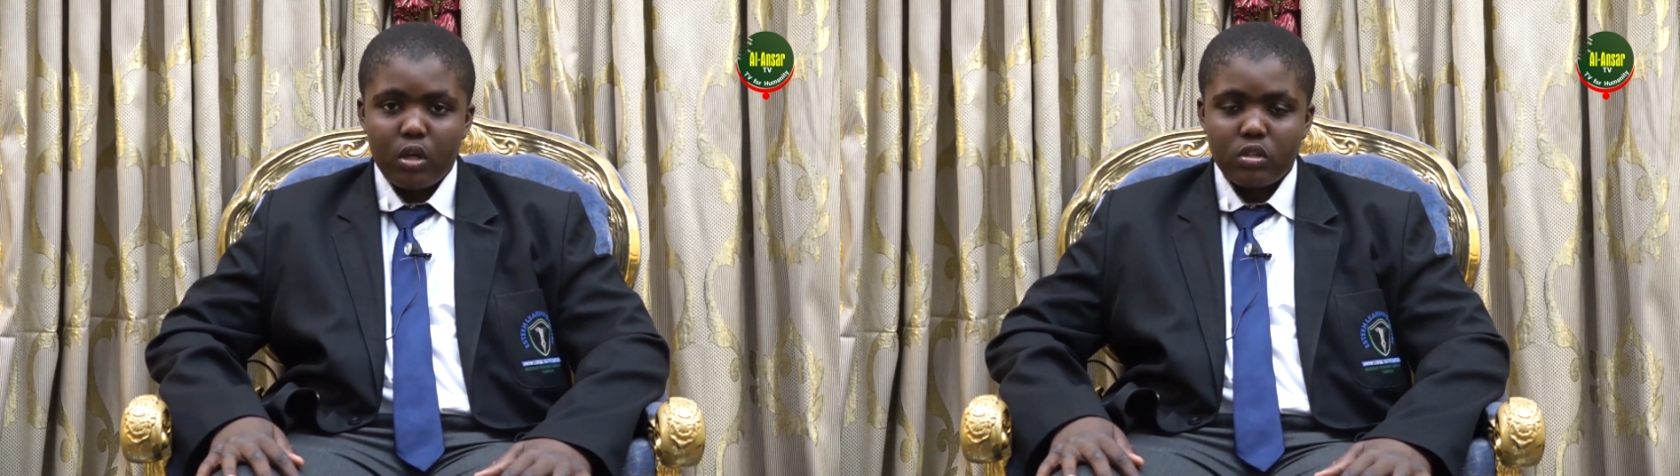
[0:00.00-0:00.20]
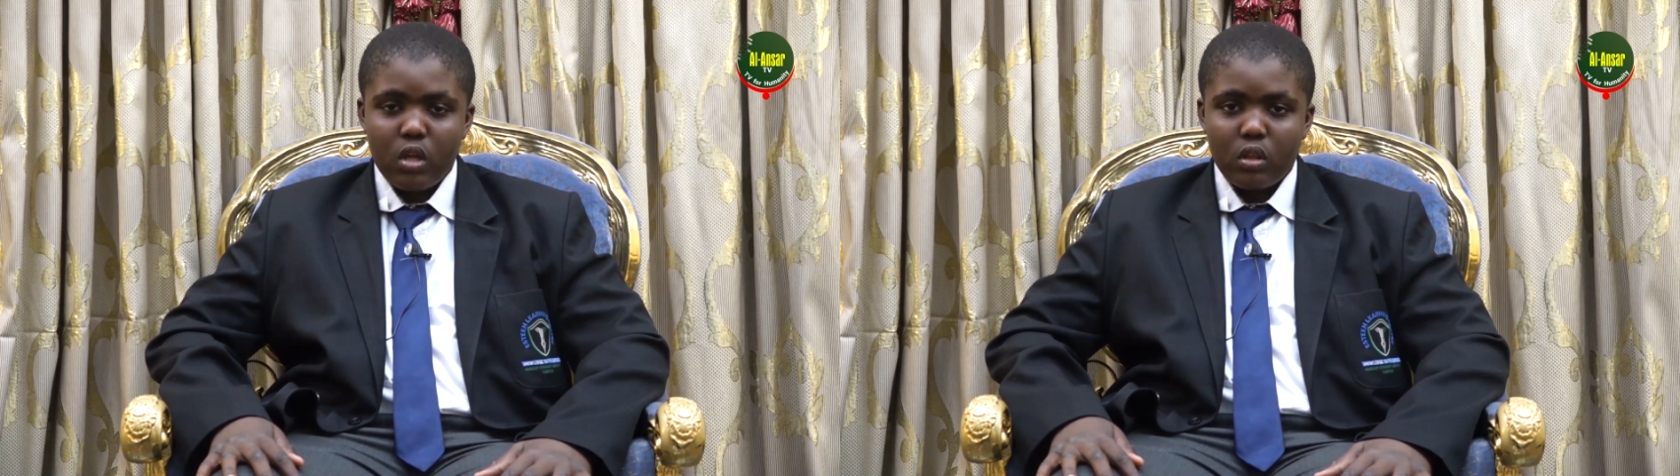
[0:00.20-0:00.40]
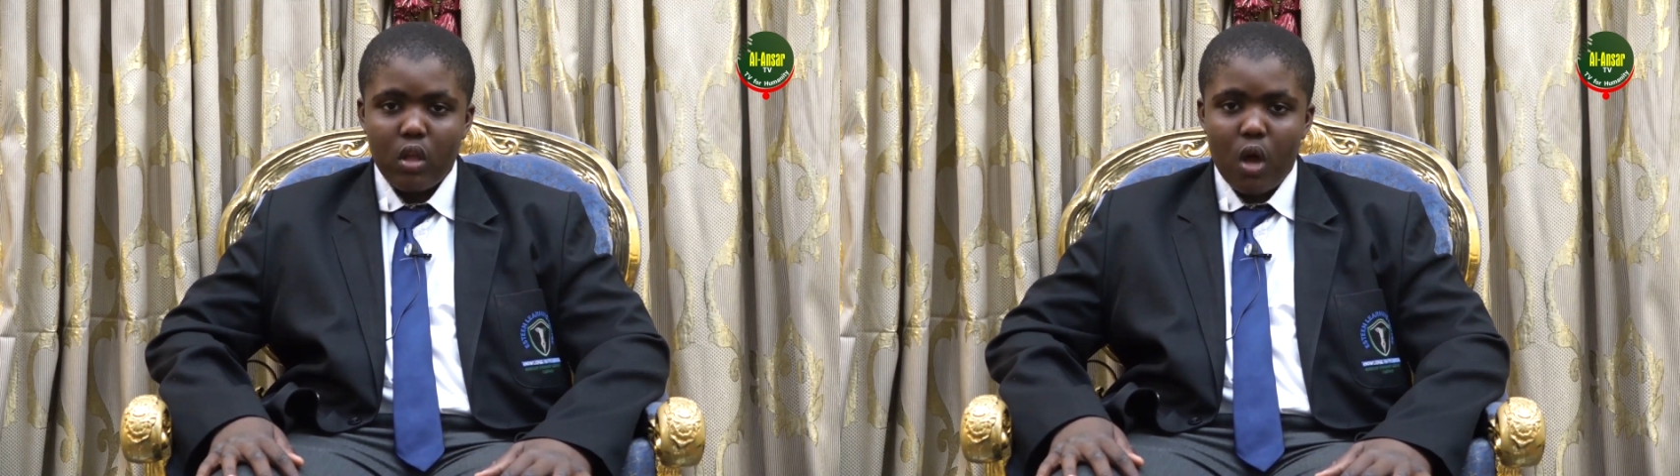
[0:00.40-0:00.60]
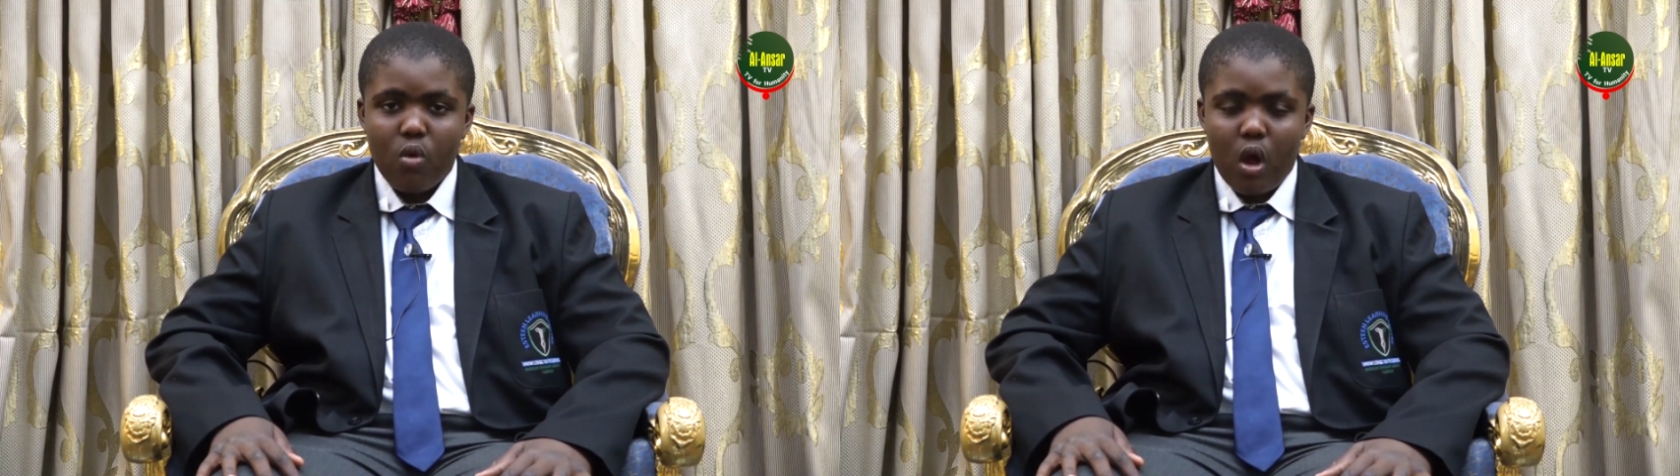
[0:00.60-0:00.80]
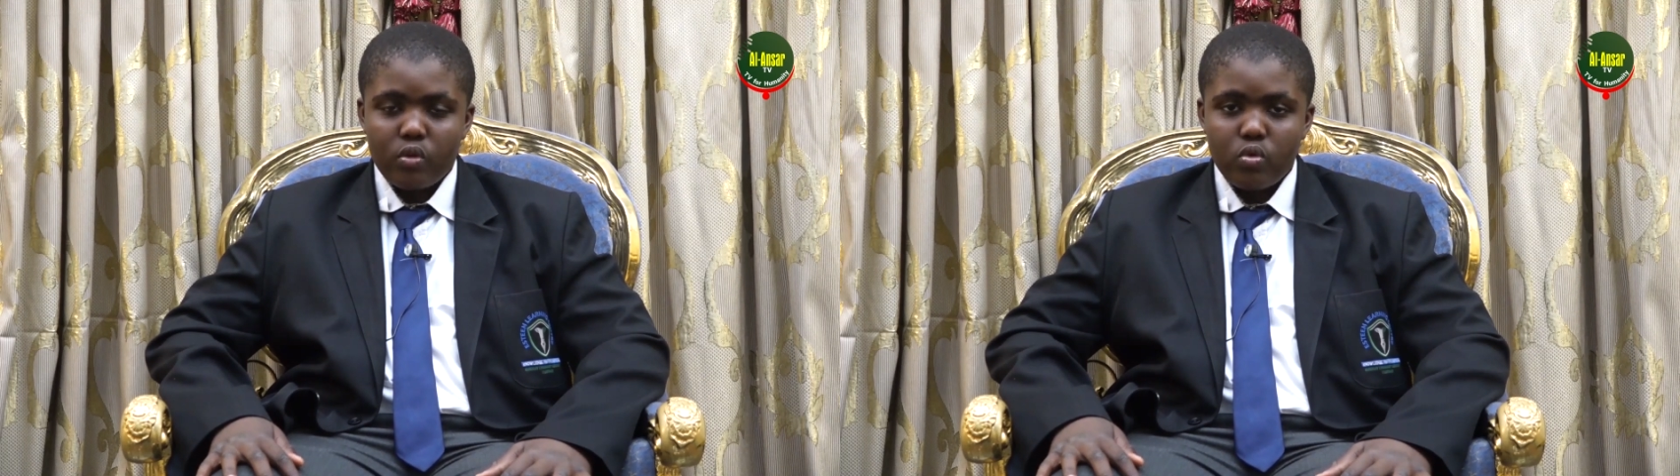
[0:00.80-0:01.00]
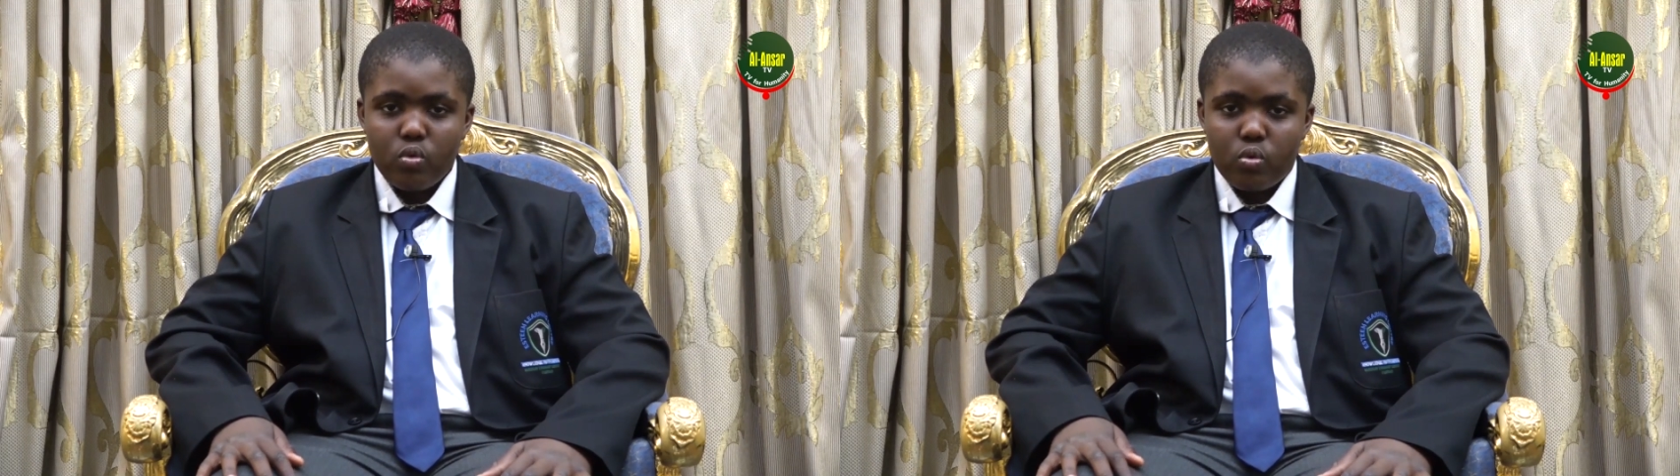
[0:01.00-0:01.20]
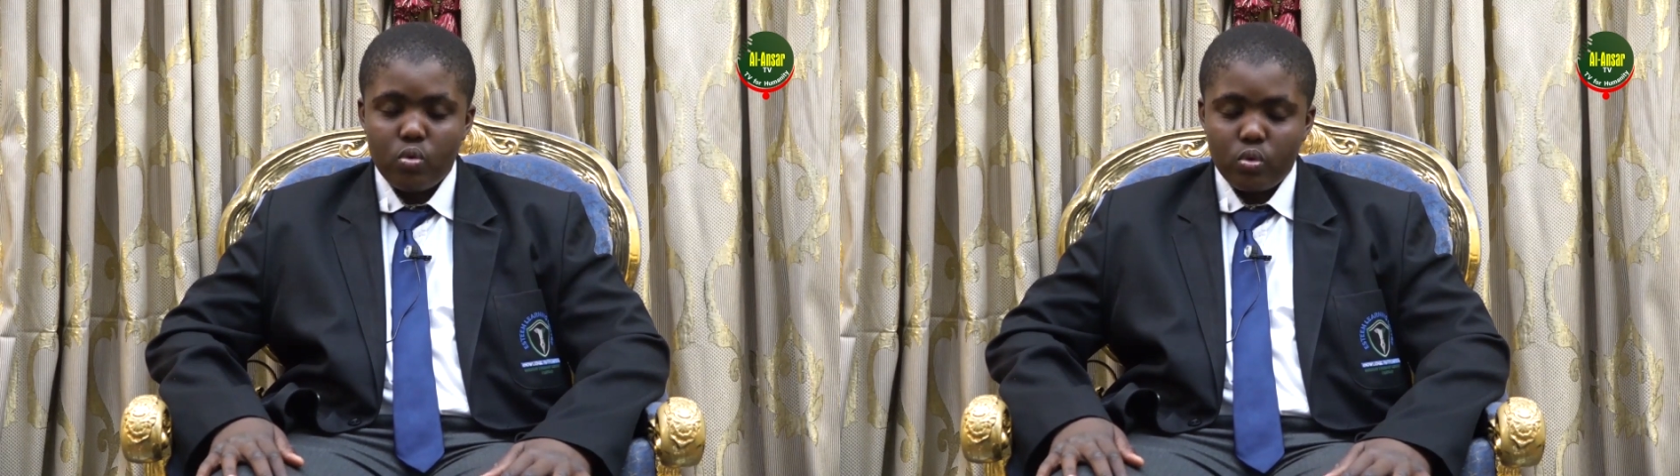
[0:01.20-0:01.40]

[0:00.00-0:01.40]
radiallahu anhu,